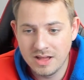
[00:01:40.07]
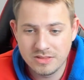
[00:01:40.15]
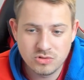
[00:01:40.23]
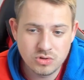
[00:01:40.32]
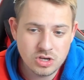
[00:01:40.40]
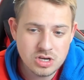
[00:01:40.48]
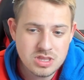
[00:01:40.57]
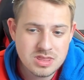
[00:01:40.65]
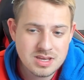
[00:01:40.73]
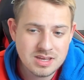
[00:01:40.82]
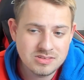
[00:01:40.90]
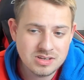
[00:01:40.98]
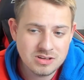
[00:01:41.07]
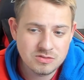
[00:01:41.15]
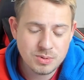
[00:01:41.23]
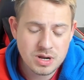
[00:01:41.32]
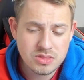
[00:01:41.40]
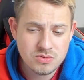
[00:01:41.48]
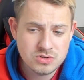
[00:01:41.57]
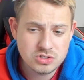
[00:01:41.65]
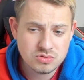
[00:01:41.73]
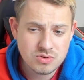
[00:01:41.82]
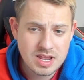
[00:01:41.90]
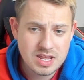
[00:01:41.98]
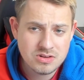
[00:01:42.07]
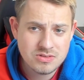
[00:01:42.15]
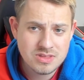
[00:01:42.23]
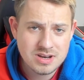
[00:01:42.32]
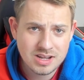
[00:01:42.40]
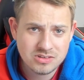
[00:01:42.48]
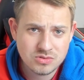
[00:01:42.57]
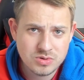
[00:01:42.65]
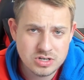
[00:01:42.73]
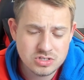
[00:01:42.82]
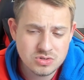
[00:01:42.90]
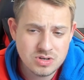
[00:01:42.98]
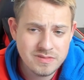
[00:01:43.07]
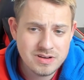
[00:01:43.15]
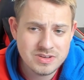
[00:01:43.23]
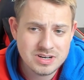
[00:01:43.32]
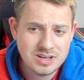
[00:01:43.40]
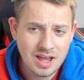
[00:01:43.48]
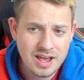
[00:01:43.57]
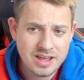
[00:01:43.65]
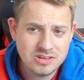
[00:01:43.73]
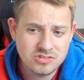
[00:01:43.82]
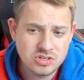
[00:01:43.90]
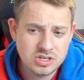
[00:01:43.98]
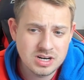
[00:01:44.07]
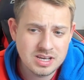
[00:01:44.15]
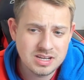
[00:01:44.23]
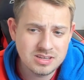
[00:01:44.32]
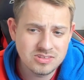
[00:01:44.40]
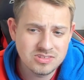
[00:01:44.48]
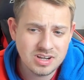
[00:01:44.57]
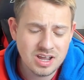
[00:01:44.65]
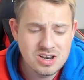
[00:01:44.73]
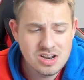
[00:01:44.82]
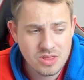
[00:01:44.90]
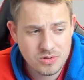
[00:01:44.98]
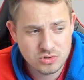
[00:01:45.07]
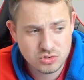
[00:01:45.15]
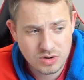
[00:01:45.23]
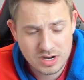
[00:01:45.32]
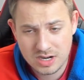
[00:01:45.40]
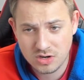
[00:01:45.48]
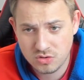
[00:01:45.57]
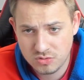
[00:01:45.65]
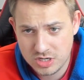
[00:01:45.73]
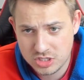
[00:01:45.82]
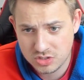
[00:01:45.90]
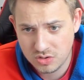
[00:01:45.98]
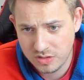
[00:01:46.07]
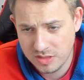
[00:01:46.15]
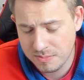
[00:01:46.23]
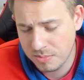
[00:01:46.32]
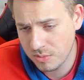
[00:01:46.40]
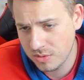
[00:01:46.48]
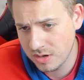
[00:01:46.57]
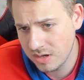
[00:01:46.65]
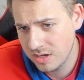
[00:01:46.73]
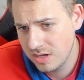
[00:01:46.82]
So the good thing is it gives Breakthrough and Drain to the next creature. So even if it dies, you're going to get to stick another Drain creature on the board.